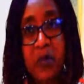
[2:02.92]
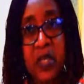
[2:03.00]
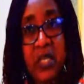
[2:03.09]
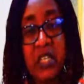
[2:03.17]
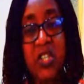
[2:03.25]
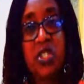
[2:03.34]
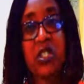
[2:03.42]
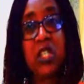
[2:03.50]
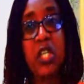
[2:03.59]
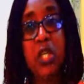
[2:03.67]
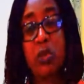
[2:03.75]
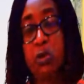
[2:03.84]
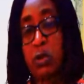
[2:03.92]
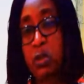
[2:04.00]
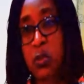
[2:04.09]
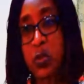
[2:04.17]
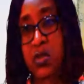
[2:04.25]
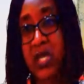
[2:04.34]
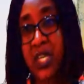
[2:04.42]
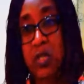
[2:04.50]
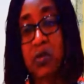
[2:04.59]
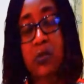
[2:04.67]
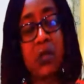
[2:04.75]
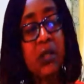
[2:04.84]
initially introduced in
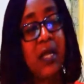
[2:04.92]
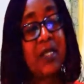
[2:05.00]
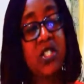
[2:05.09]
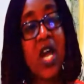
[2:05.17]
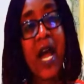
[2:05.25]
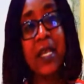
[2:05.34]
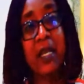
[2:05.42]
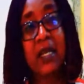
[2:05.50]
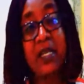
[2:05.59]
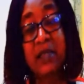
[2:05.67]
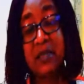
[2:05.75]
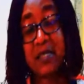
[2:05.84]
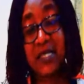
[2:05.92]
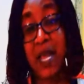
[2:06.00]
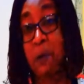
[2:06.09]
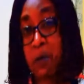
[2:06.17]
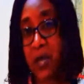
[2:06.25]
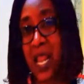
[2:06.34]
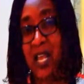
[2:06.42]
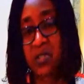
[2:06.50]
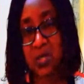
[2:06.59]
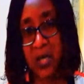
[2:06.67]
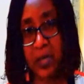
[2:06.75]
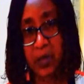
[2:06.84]
China in December
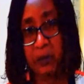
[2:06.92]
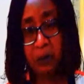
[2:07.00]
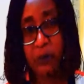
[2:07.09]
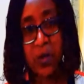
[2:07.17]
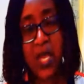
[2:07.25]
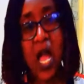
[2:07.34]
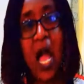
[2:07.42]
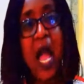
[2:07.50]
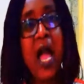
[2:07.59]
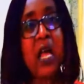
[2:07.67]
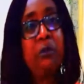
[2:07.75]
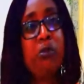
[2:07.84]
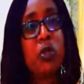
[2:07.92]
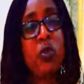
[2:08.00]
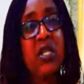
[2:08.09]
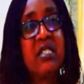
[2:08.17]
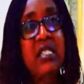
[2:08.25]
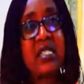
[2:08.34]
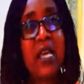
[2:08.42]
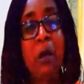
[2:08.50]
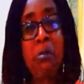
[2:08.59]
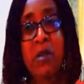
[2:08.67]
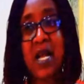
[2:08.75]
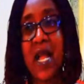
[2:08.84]
last year. And between
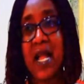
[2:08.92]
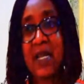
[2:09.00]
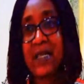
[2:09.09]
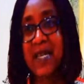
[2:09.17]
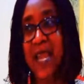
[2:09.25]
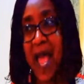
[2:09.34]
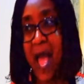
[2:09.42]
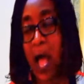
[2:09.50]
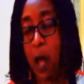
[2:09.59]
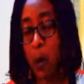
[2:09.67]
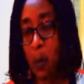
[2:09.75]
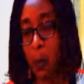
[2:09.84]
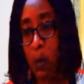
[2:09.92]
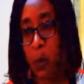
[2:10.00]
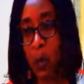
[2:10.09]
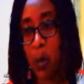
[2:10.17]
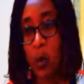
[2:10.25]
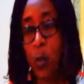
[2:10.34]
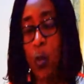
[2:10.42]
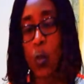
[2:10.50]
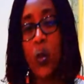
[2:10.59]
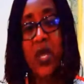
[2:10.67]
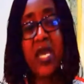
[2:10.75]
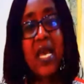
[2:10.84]
December and now,
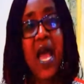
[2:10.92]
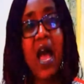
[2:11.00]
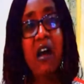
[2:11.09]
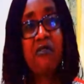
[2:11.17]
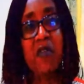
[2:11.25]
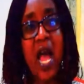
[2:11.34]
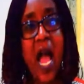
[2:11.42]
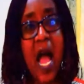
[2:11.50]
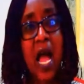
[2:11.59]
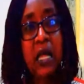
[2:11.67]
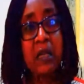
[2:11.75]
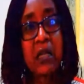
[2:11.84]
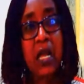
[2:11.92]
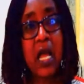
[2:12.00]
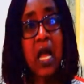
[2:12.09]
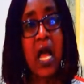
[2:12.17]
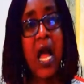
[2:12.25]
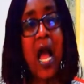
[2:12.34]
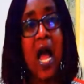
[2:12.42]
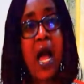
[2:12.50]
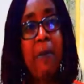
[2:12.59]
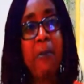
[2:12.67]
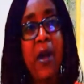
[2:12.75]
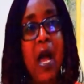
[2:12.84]
we have had
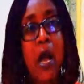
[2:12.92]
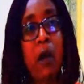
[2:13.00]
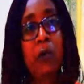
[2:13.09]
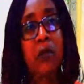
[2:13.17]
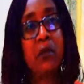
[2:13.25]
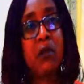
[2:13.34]
about